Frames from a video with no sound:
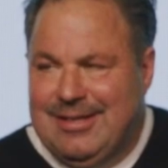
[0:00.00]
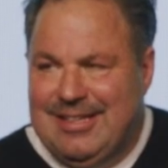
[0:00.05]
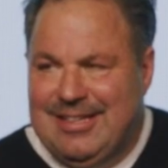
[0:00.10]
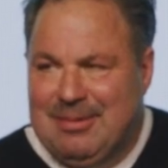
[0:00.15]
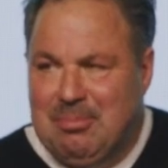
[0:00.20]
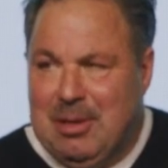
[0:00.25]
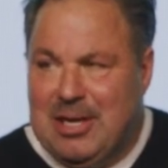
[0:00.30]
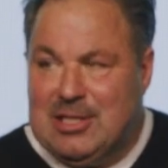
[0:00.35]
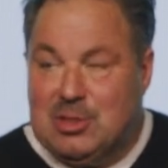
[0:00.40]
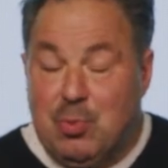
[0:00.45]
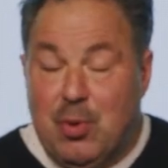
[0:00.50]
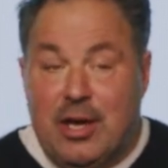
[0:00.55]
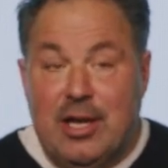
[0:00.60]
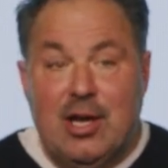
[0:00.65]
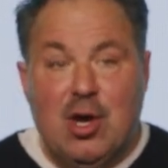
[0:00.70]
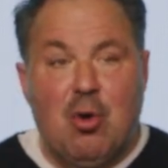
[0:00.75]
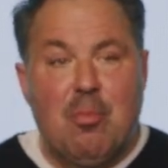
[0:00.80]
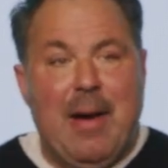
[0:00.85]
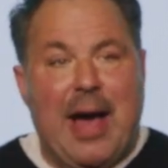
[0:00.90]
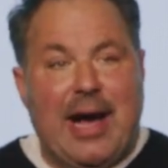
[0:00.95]
because we're going to
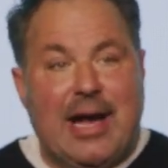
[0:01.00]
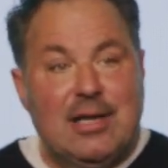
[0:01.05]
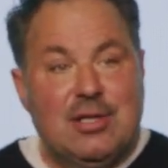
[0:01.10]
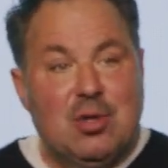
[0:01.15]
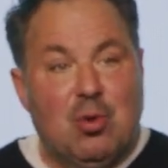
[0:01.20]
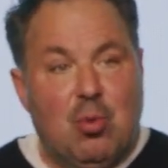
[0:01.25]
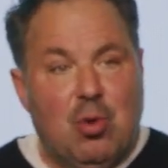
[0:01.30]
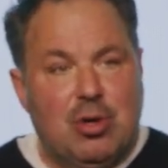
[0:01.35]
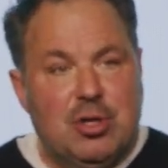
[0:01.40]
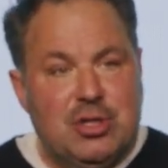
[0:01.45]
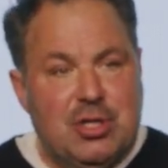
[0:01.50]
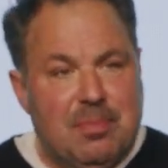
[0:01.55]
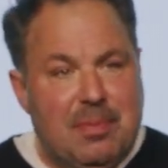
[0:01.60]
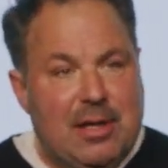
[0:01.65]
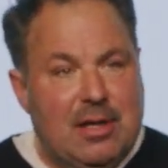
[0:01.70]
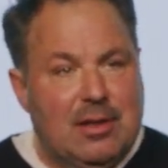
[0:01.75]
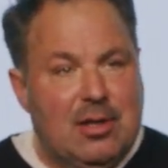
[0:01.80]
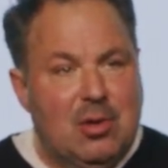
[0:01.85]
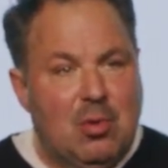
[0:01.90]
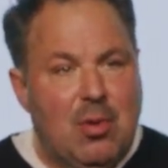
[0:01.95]
go back into worship in a
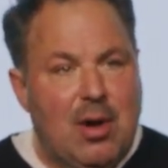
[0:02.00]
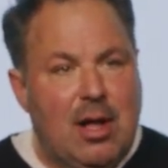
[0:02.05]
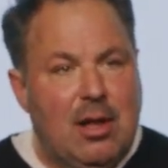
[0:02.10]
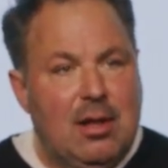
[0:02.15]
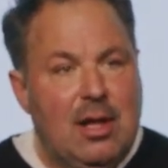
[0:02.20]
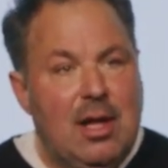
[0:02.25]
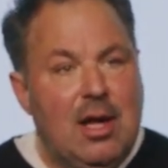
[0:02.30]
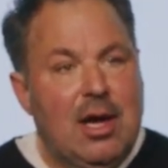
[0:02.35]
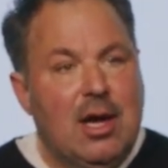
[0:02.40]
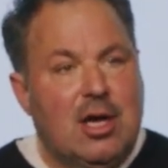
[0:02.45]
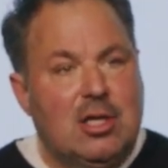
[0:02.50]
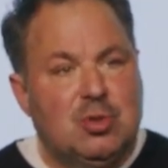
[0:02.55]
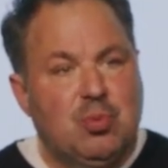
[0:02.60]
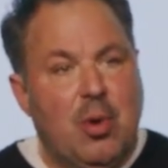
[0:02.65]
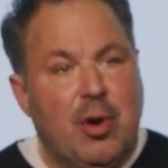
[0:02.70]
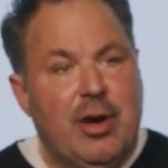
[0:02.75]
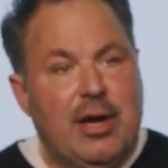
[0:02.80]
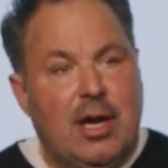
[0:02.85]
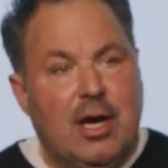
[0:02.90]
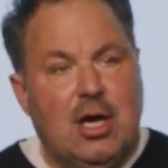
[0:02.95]
little while, because we're
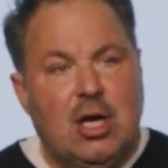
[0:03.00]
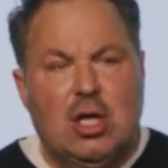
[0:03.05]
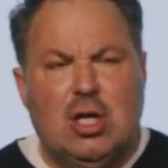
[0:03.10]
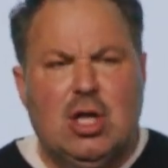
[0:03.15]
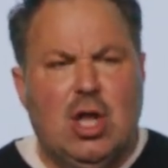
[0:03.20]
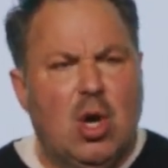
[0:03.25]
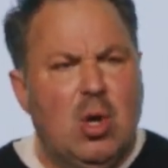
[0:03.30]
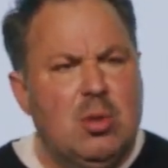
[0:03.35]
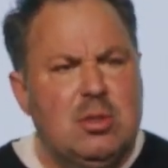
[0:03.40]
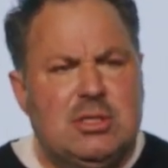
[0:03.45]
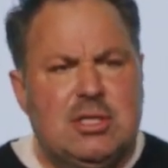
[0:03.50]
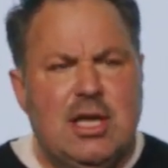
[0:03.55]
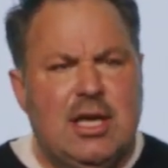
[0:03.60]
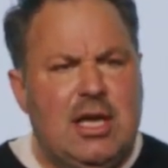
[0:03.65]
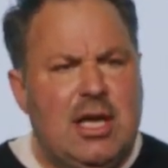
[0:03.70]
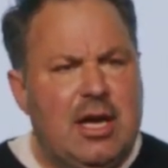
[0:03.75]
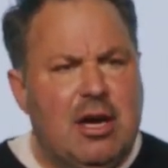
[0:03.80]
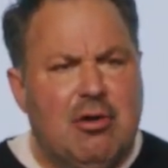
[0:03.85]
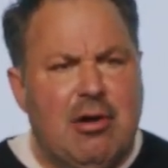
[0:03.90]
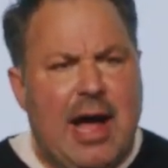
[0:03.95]
going to close the
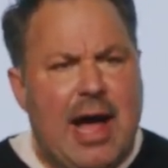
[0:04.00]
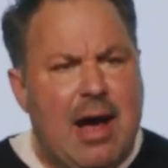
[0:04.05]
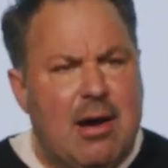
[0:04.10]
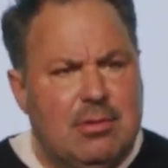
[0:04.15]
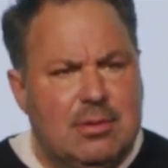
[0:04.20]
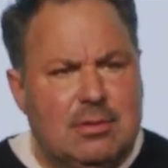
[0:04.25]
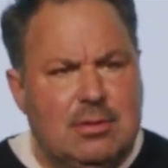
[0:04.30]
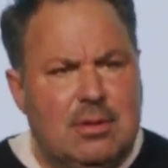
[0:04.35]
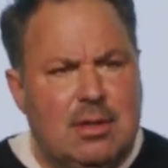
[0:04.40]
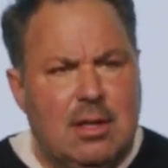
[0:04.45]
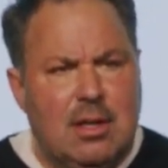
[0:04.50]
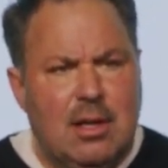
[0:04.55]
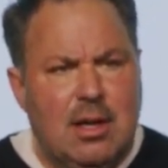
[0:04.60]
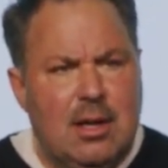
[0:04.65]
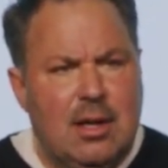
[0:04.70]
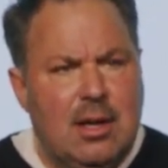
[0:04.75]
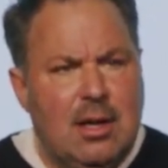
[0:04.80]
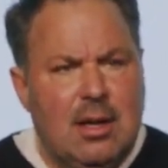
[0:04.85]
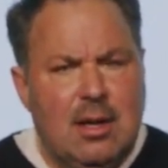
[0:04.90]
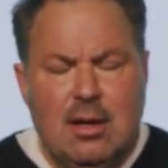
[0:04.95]
year out.
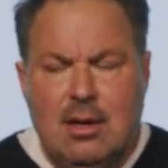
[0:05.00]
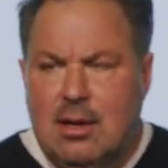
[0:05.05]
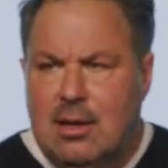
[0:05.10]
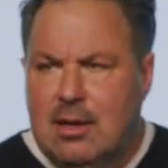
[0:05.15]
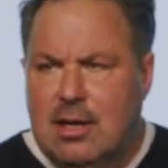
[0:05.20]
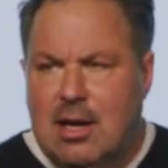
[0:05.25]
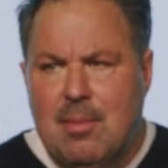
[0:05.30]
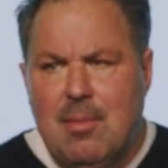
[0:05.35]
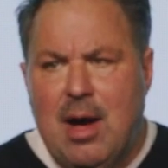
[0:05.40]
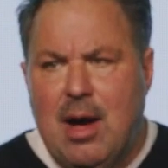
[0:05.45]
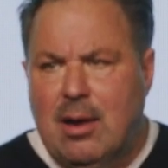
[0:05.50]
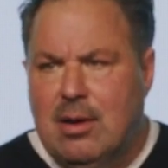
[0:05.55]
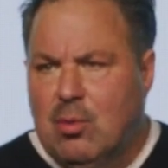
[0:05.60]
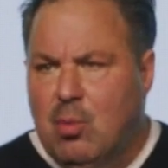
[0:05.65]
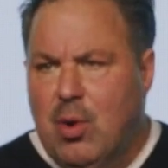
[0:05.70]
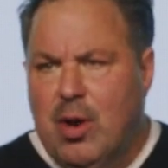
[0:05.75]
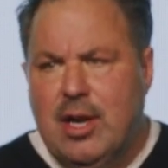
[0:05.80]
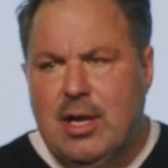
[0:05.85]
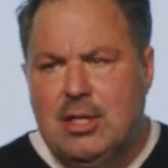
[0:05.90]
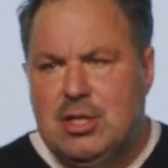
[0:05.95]
Come on,
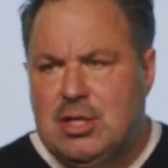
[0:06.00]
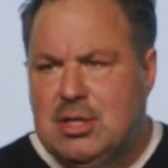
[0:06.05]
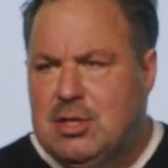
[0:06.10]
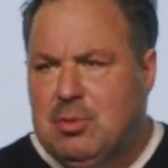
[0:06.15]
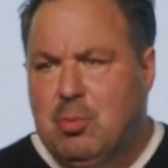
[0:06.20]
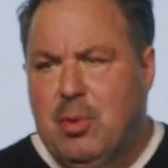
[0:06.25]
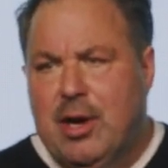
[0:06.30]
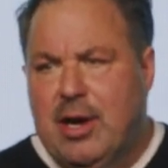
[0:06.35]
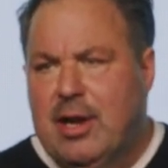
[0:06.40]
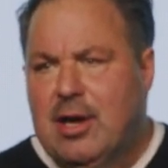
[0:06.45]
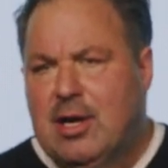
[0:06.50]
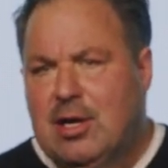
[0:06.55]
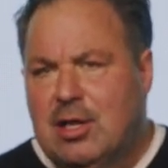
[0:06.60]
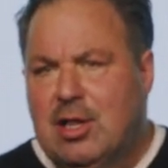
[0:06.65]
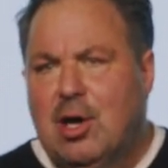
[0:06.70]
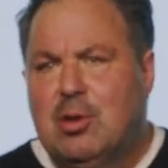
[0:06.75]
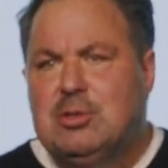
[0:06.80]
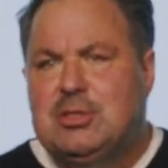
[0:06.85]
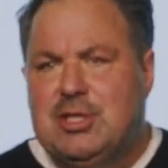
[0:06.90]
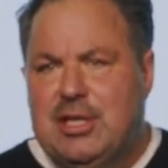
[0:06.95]
we're going to we're going to
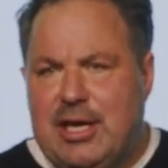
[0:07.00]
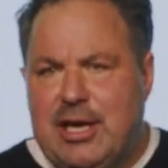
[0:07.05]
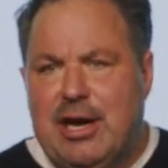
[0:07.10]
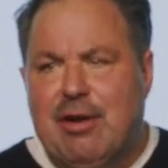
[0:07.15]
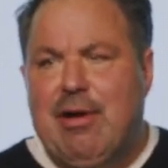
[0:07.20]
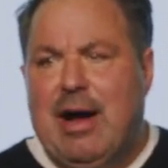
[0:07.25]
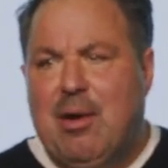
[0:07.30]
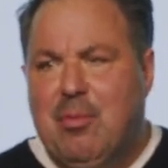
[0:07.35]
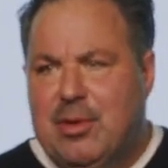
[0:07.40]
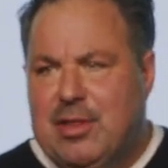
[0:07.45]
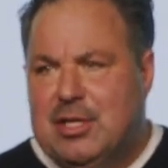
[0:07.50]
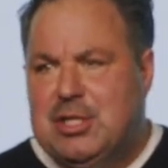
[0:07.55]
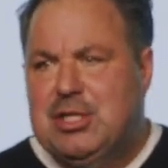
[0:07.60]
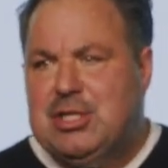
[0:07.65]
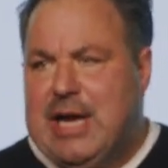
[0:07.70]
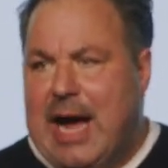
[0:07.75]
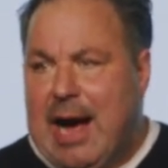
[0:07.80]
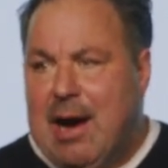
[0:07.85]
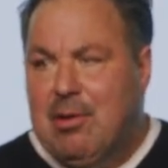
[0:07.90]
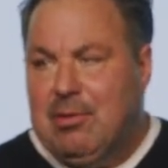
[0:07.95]
close the year out with a
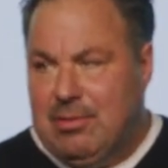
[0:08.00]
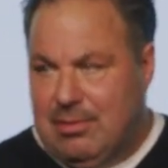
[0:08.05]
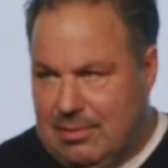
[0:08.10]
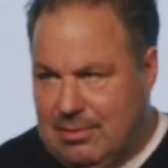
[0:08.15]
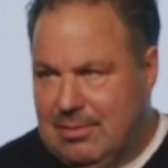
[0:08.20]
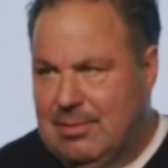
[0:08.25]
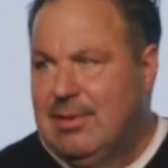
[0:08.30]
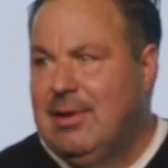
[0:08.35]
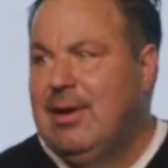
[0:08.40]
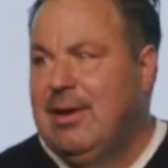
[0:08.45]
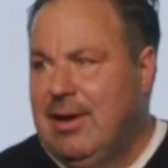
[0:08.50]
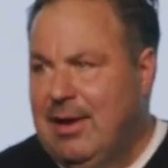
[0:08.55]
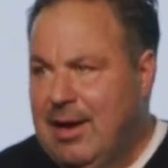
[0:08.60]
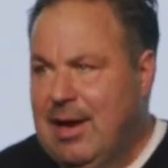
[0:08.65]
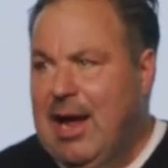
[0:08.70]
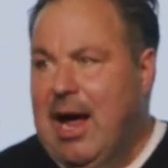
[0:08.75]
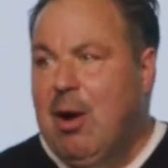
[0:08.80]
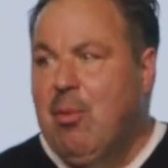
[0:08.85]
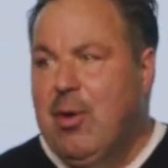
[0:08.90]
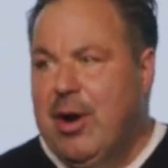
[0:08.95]
shout,
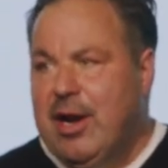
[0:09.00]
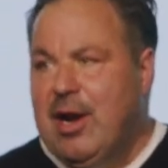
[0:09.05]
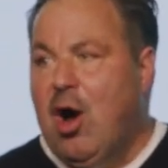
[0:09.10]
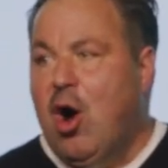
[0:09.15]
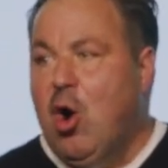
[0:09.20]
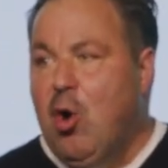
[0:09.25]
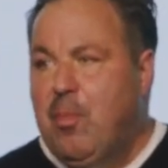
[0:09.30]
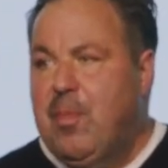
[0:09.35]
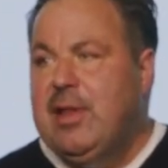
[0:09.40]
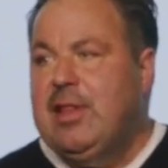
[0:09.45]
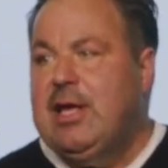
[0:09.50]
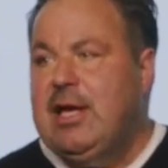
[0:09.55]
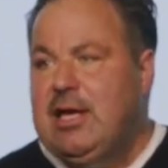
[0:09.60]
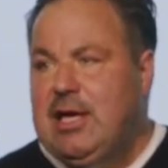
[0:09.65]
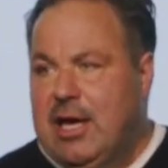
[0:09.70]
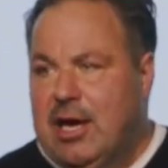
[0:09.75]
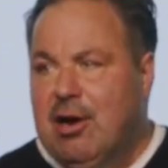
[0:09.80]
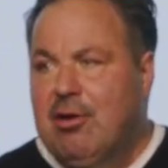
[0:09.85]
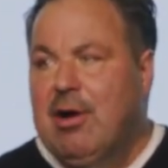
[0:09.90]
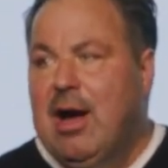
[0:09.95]
and we're going to open the
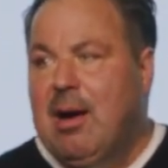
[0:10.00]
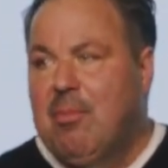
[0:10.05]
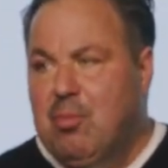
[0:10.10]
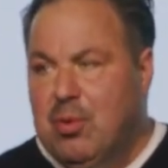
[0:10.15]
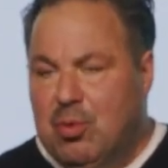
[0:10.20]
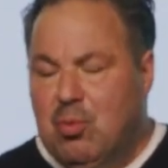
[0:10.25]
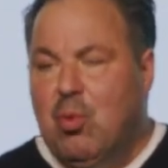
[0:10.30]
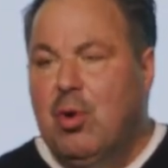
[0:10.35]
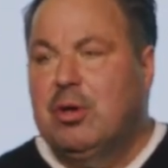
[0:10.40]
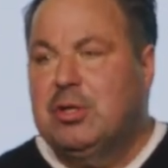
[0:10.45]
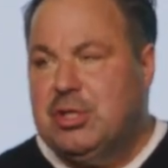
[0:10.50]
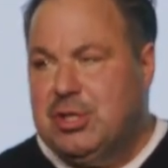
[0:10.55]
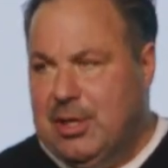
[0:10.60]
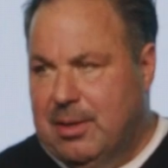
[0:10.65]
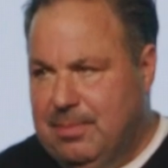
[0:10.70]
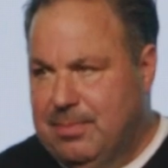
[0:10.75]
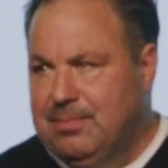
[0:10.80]
year up with worship.